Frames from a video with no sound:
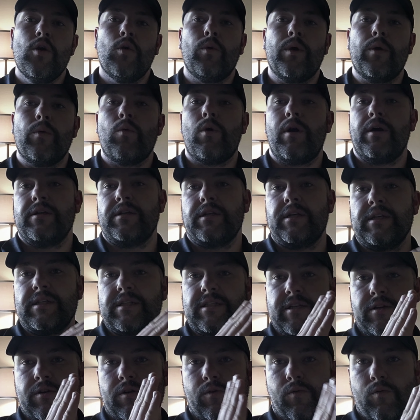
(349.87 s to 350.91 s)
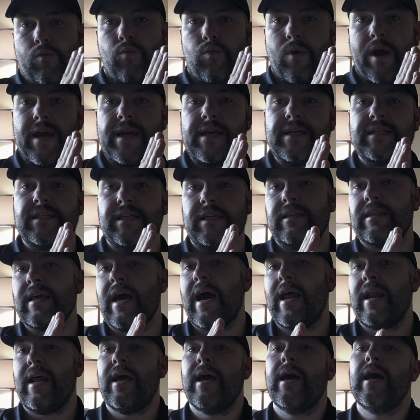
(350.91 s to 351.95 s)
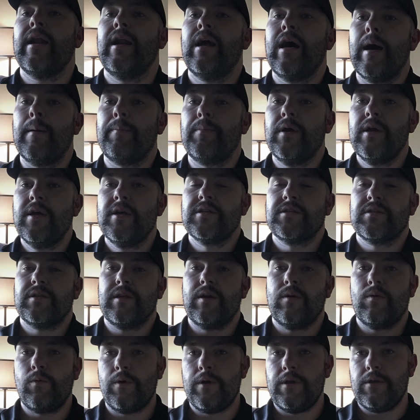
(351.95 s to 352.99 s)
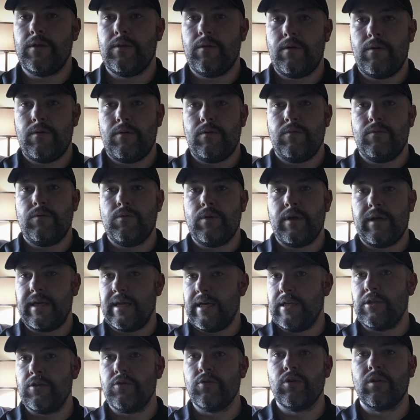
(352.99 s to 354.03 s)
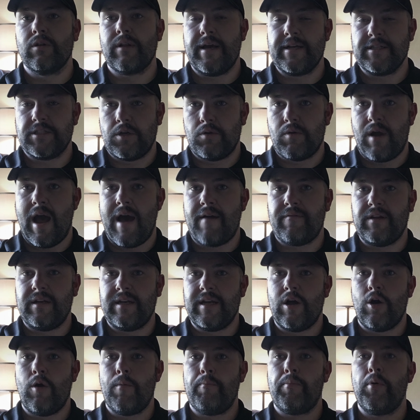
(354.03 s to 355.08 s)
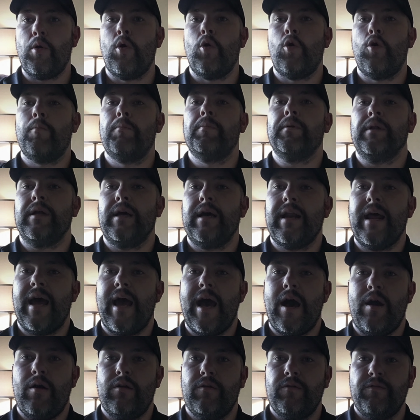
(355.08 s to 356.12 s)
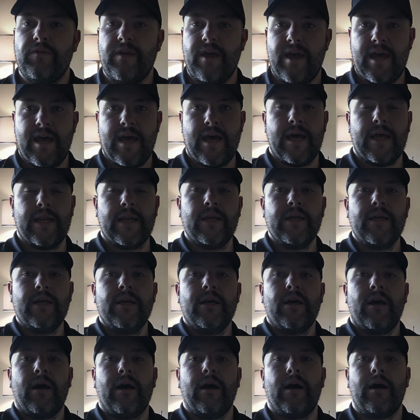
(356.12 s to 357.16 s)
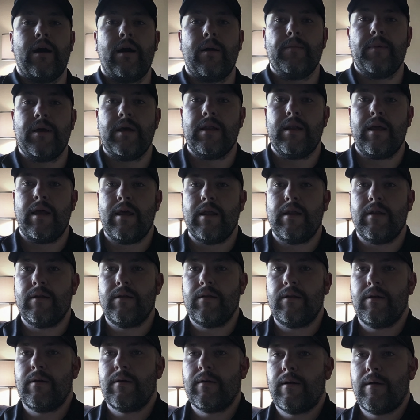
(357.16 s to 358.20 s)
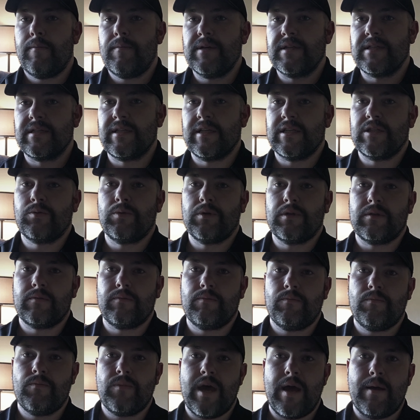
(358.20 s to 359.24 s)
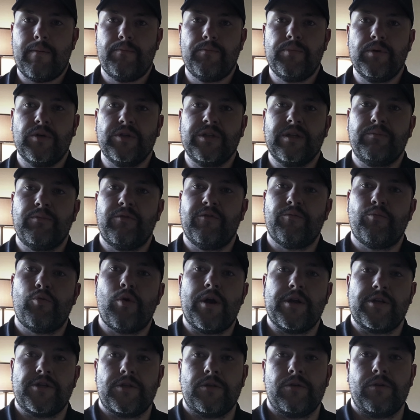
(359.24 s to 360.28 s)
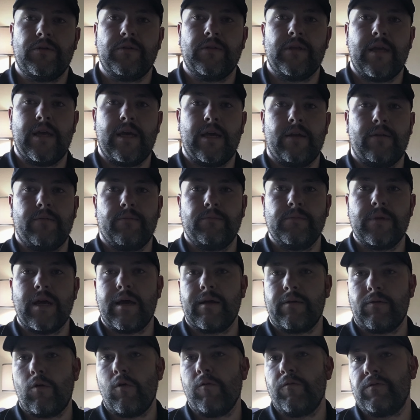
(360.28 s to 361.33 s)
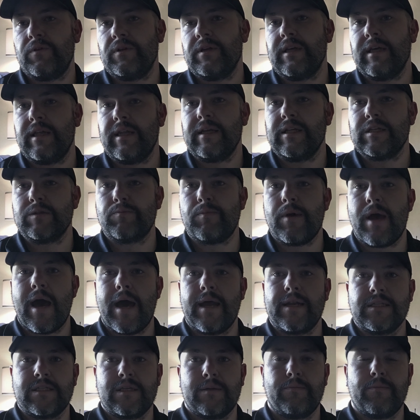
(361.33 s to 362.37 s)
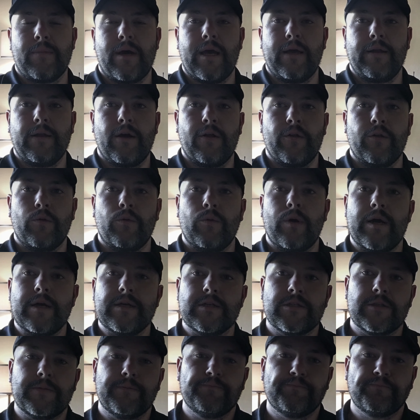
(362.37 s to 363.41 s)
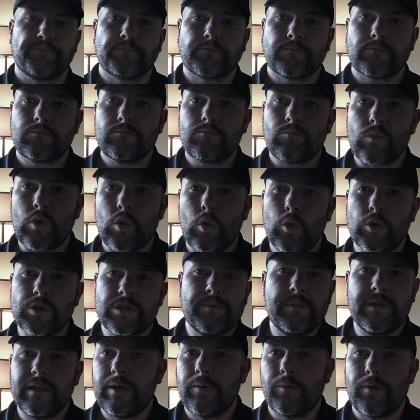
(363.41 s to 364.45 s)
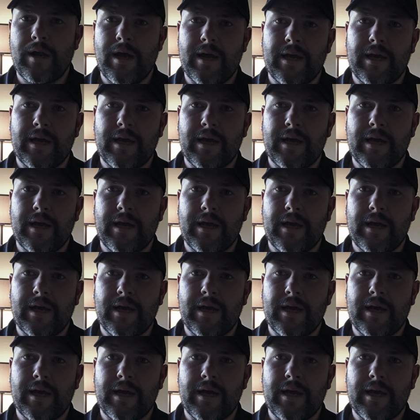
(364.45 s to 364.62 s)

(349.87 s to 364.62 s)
we want to consider raising that head up so that we, again, utilize gravity to help pull blood out of the head and assist with that buildup of pressure in the head, not hopefully getting as bad as it might otherwise. Ultimately, we're